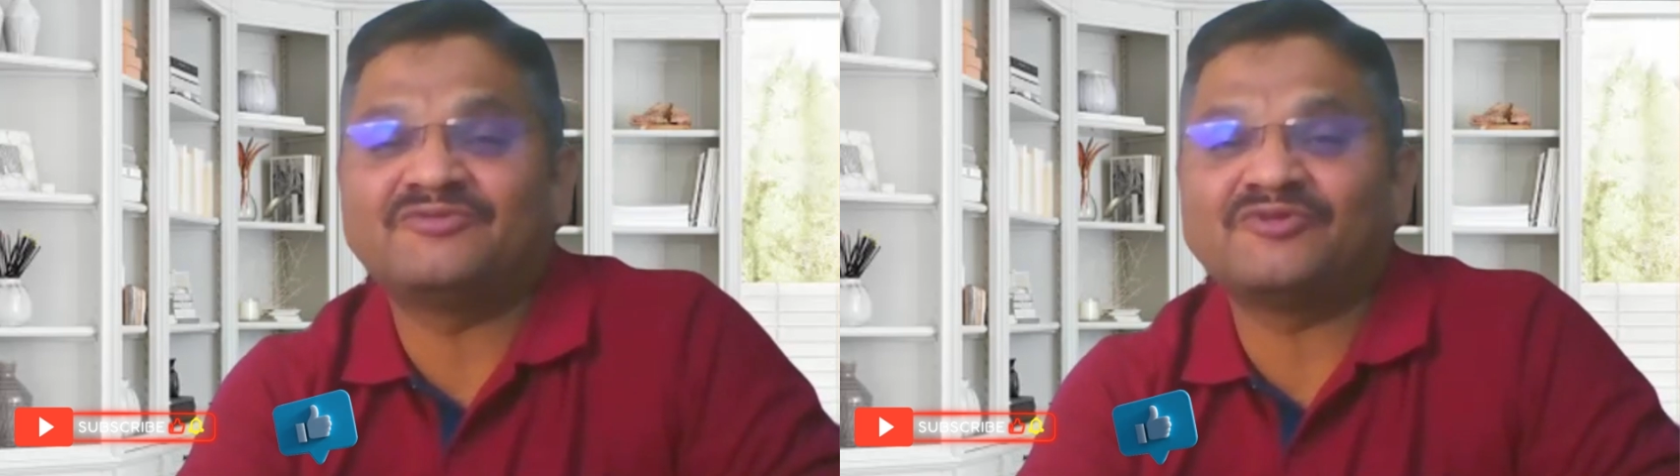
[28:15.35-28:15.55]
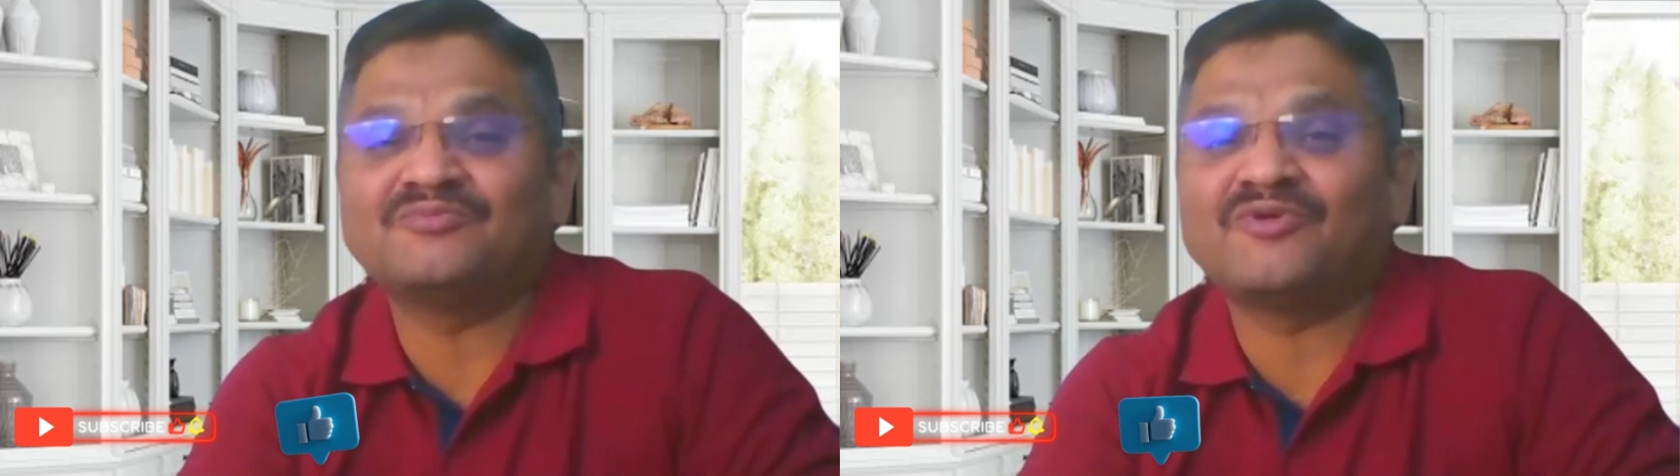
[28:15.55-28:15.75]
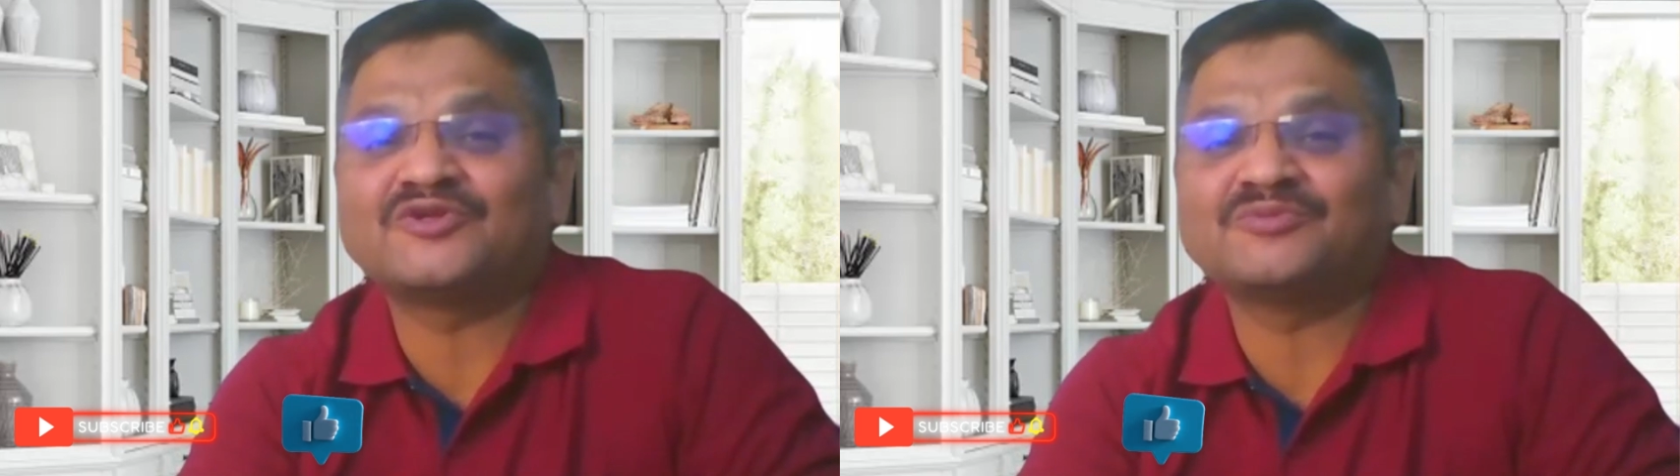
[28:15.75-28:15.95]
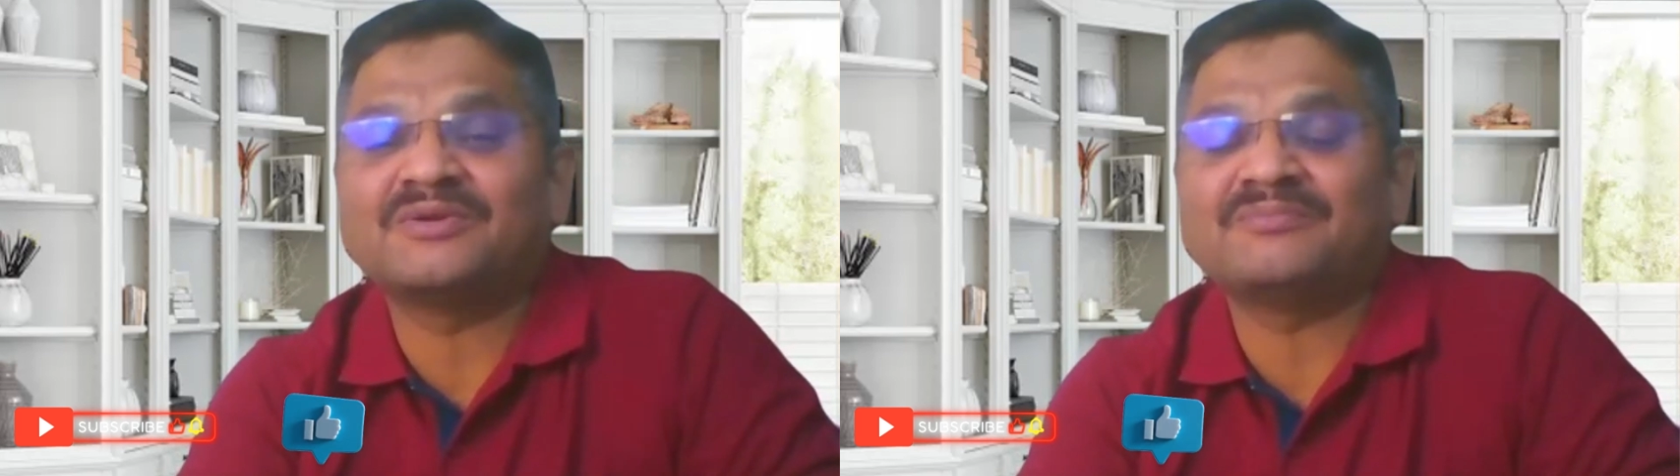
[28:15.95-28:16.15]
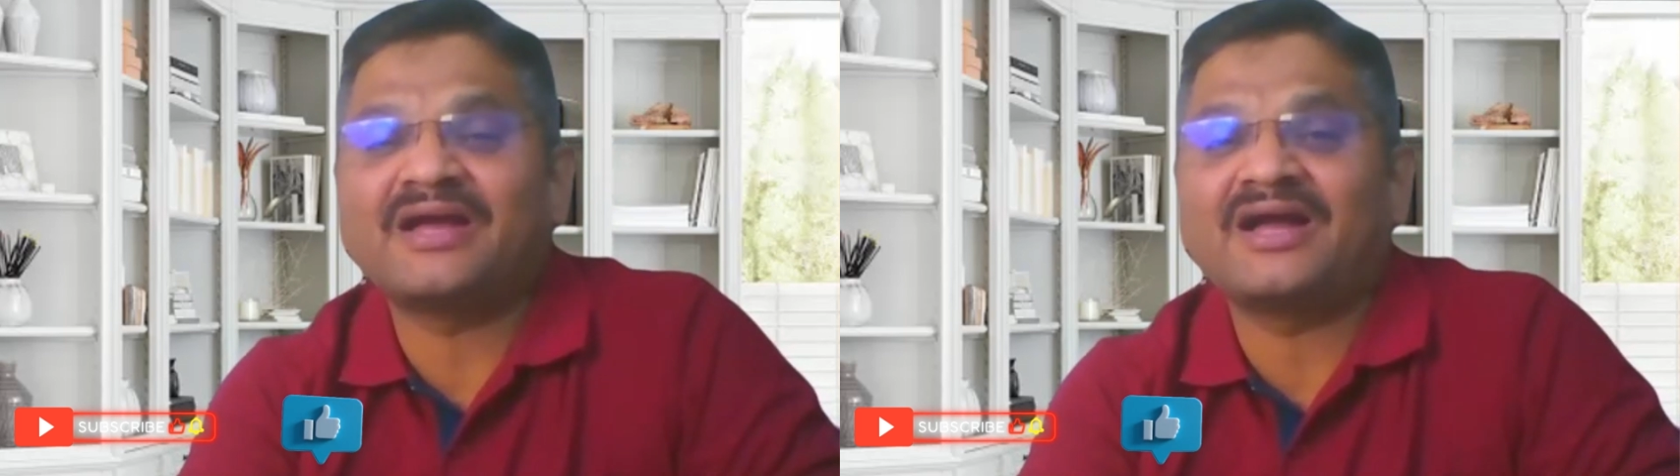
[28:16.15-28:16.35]
from bottom
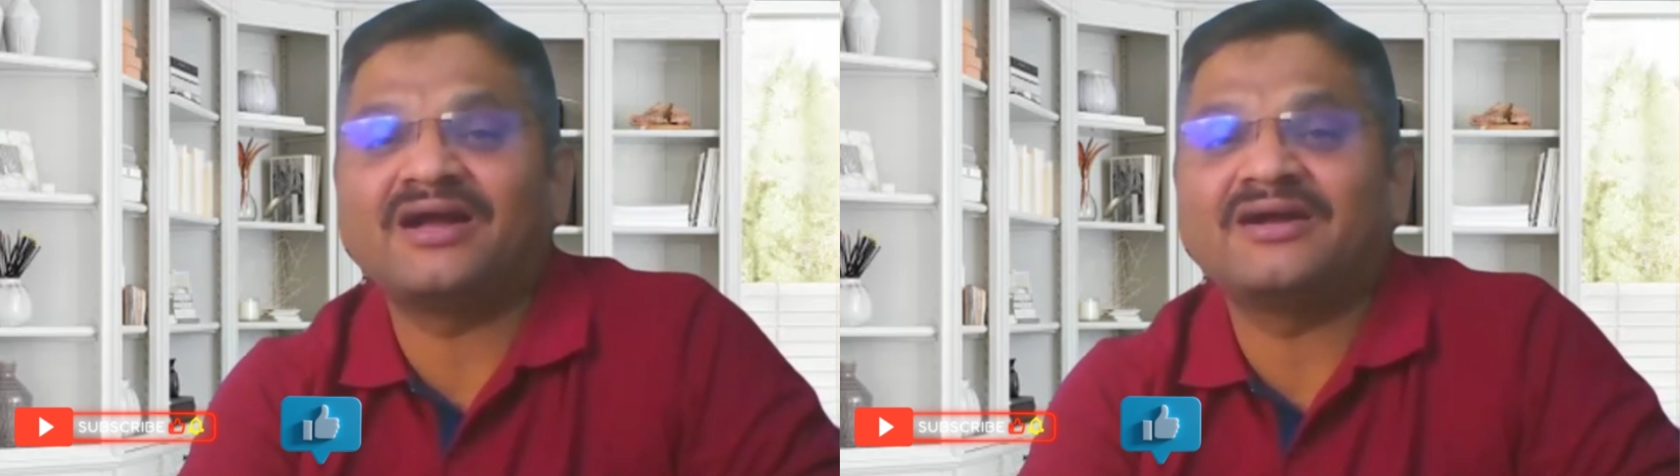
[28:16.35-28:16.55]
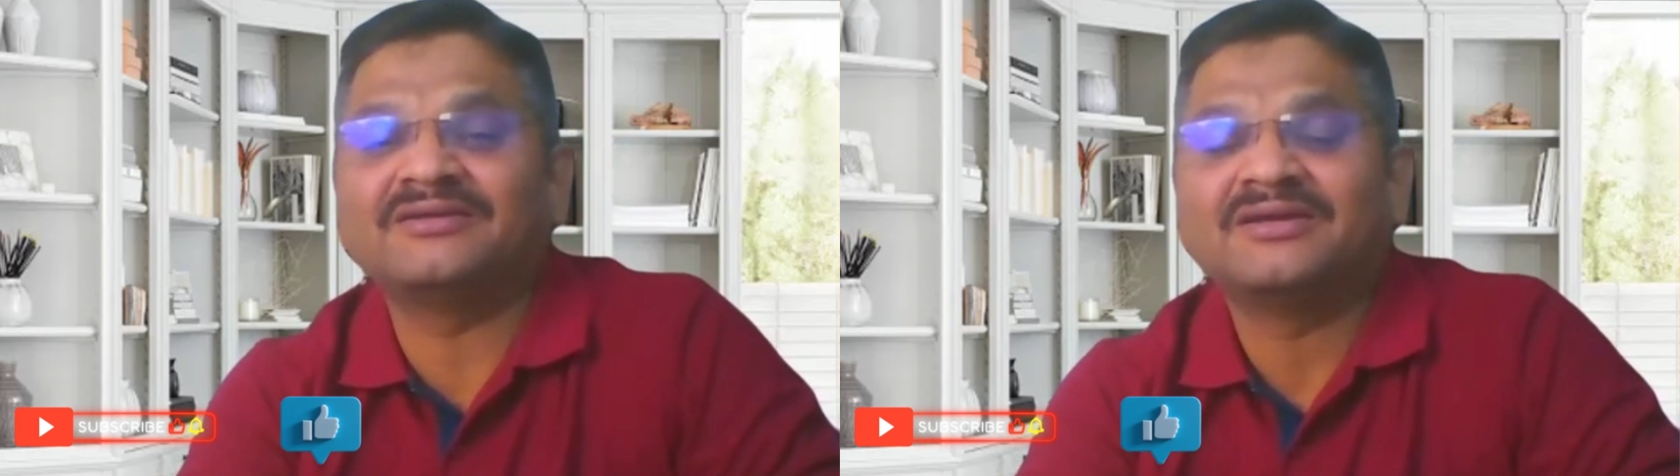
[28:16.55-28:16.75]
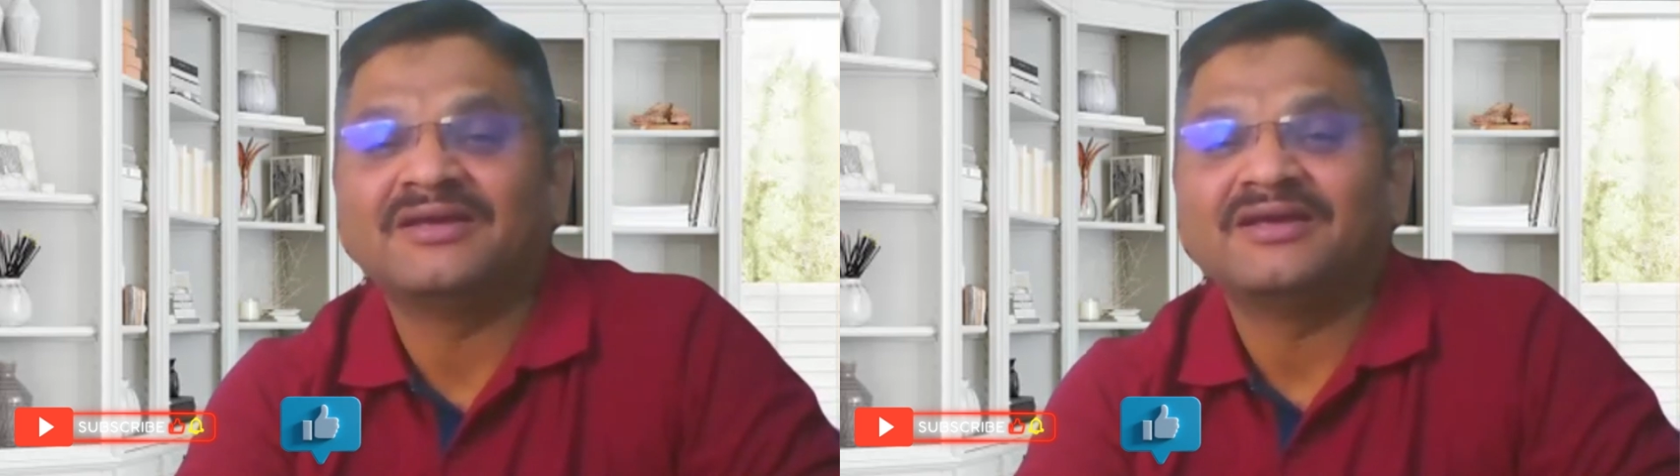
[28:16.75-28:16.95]
of my heart.